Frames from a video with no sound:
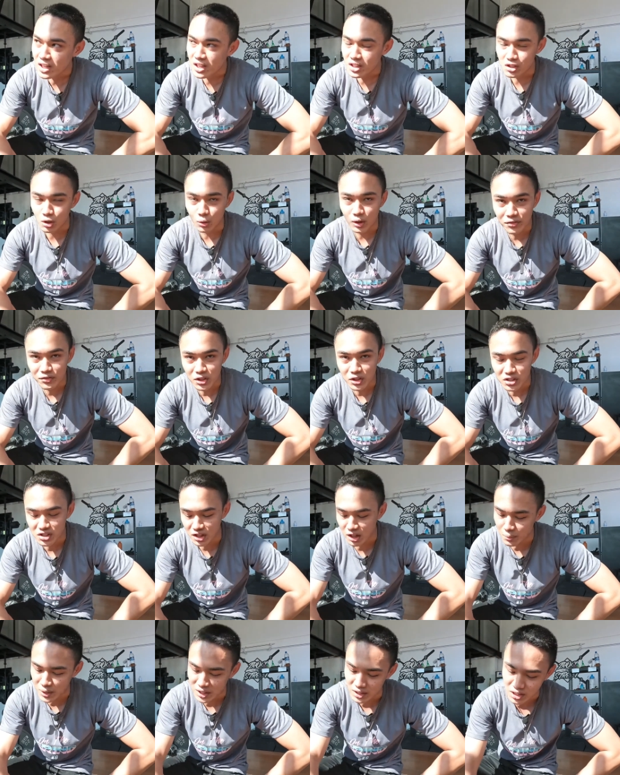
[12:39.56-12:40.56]
So lifters are gonna
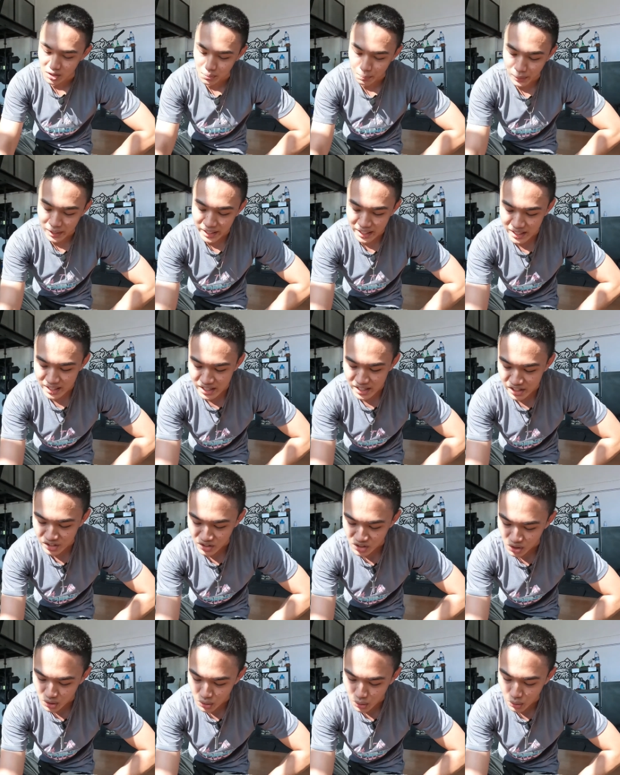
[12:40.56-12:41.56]
be split
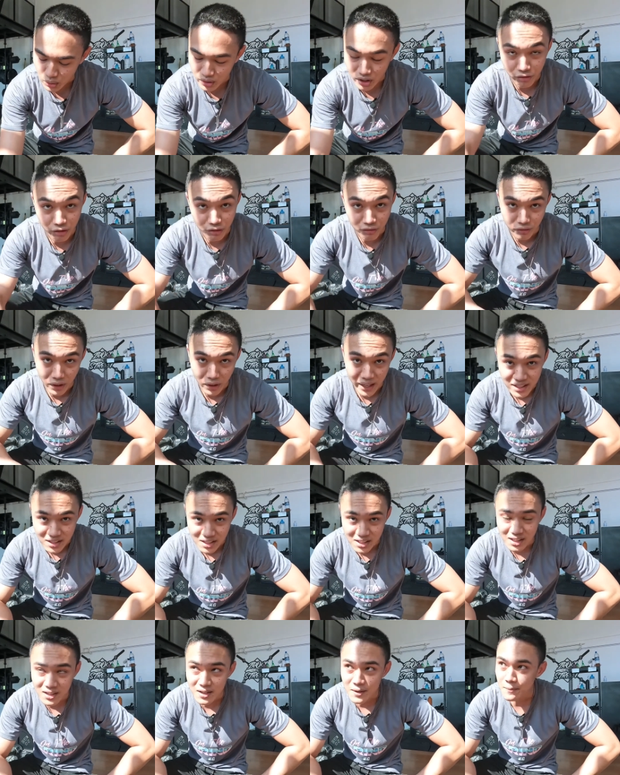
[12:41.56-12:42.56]
into different flights,
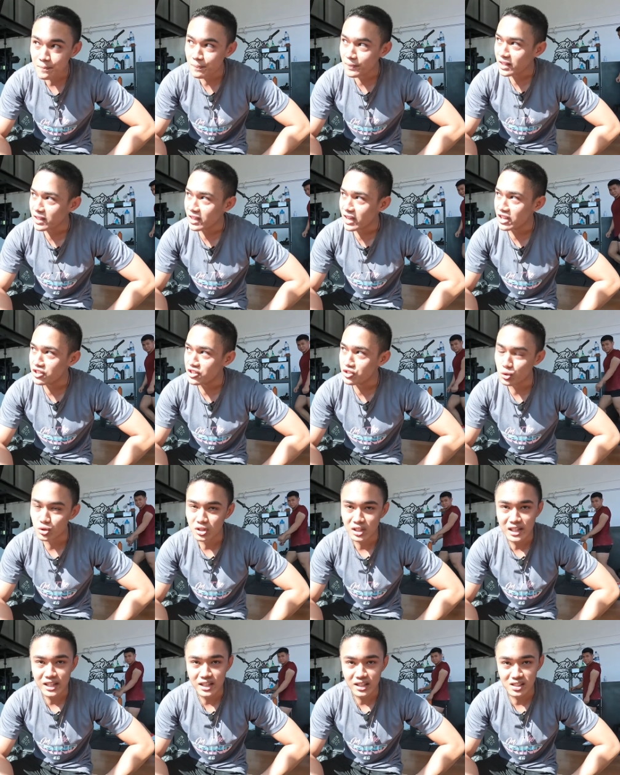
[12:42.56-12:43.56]
and
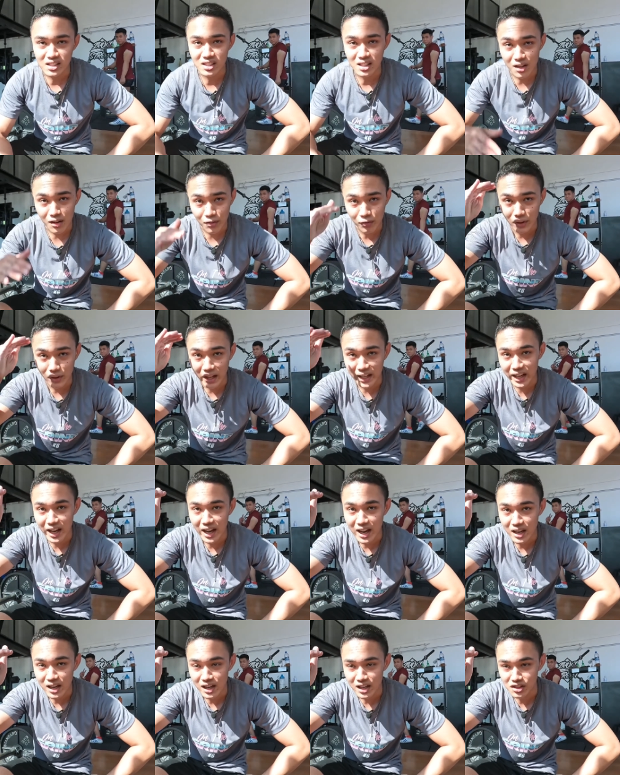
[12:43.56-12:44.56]
usually it's flight
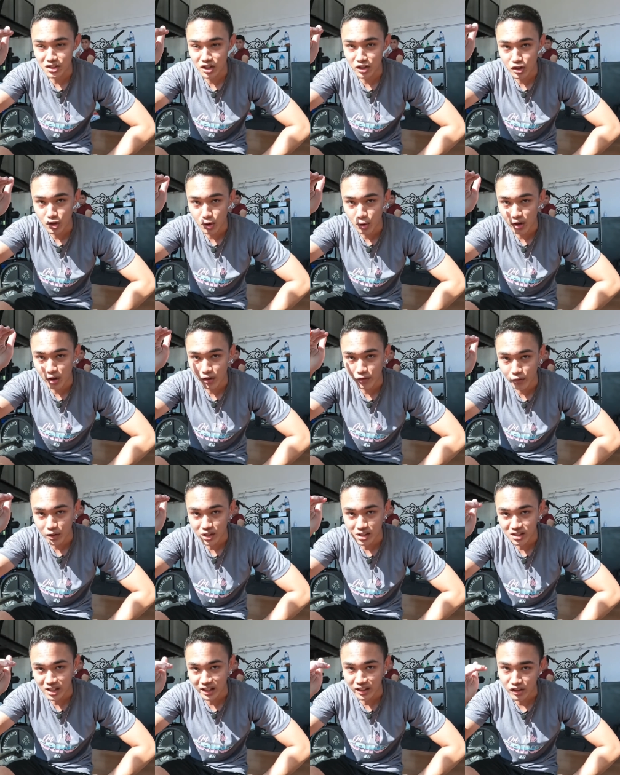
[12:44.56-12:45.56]
A is gonna do their
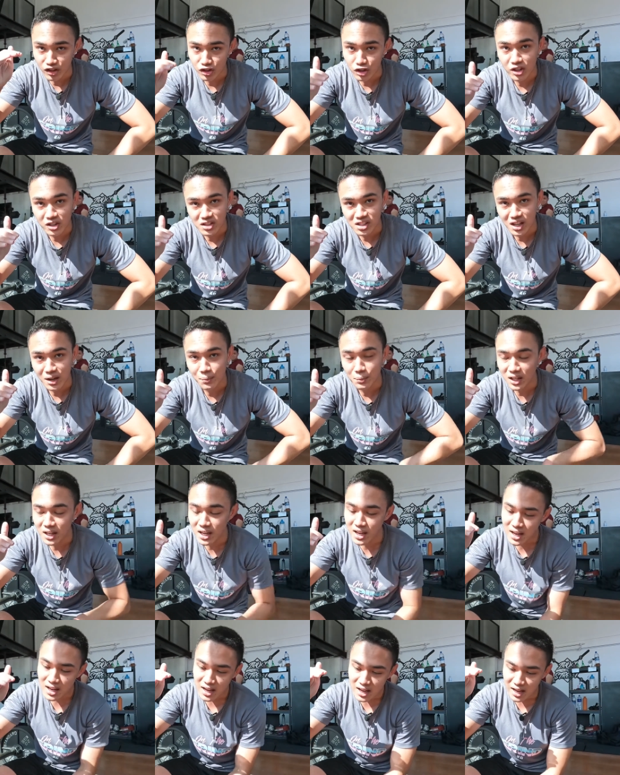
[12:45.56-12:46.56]
first, second, third attempt,
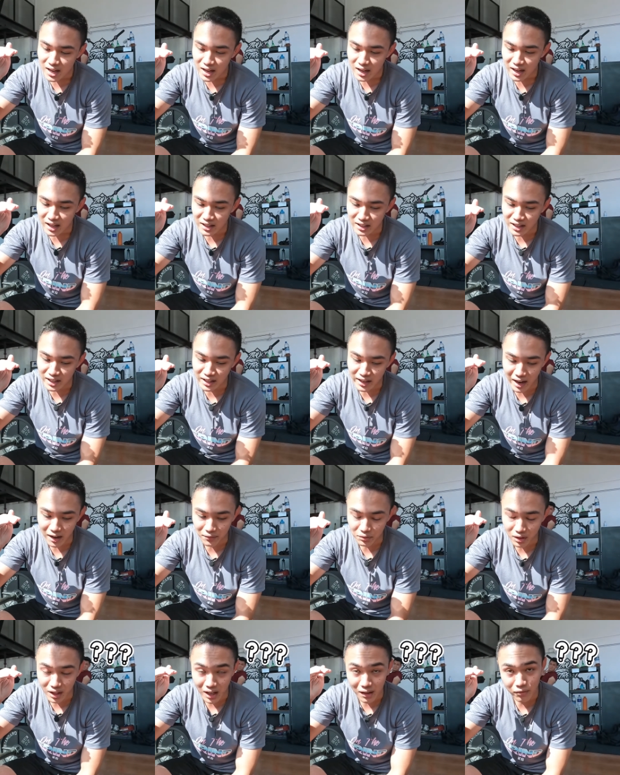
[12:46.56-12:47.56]
and then
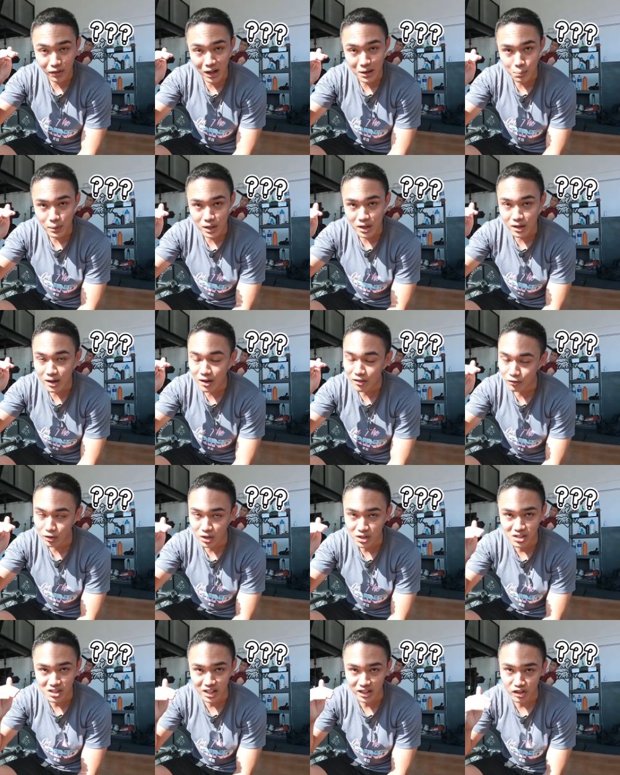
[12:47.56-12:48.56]
after that, flight B,
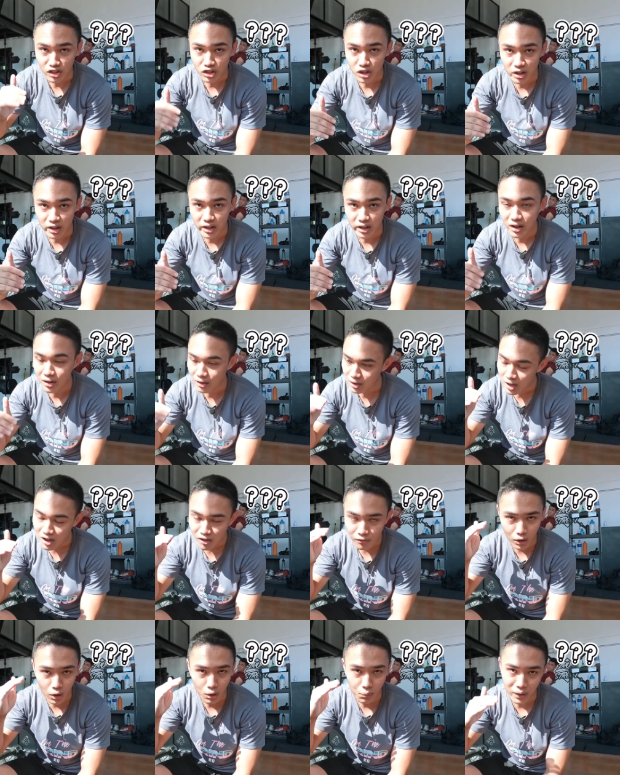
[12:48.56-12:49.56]
first, second, third,
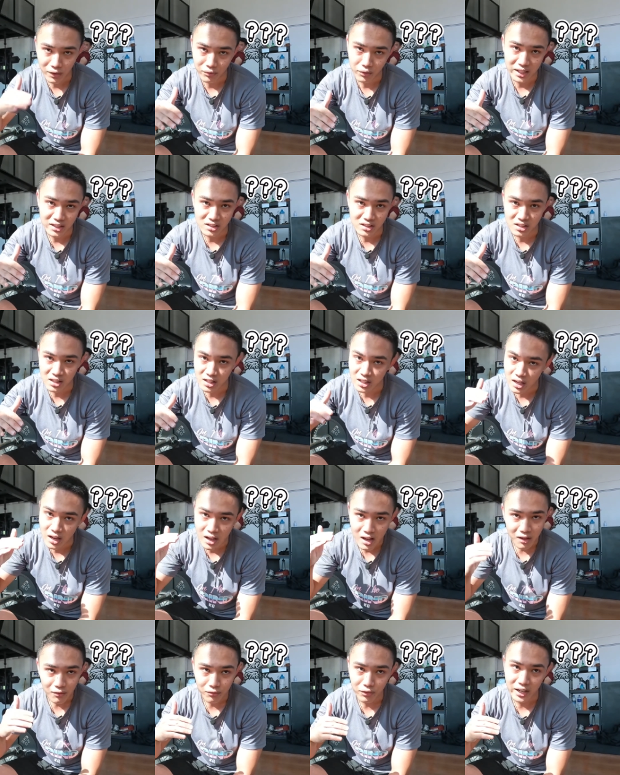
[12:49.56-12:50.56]
followed by flight C,
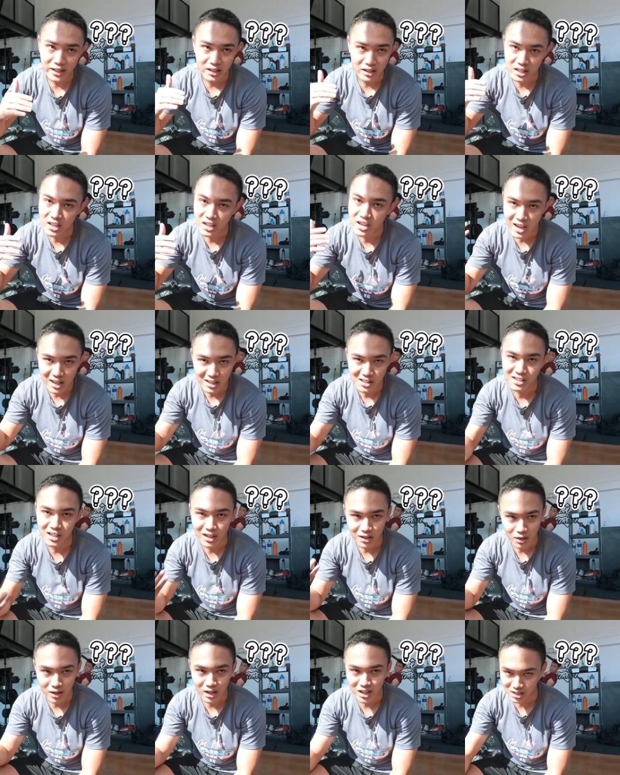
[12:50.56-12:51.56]
flight D,
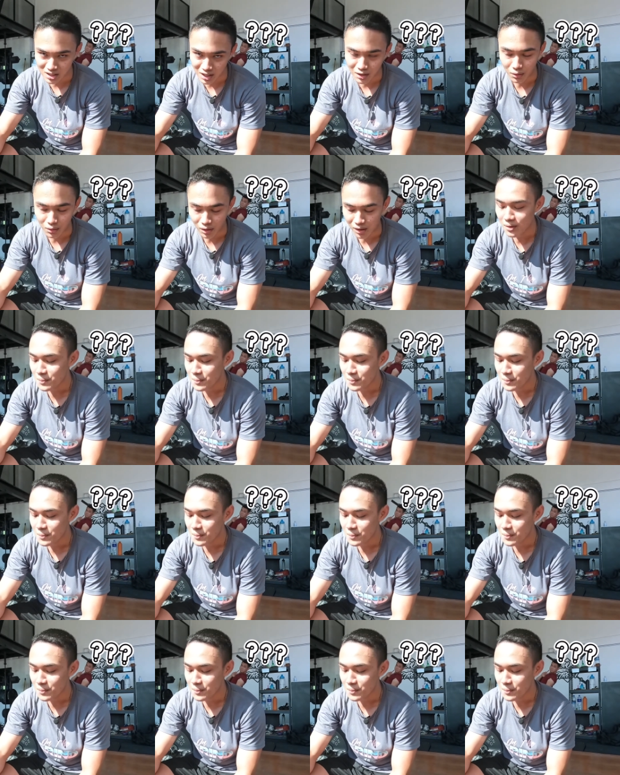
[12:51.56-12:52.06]
etc., etc.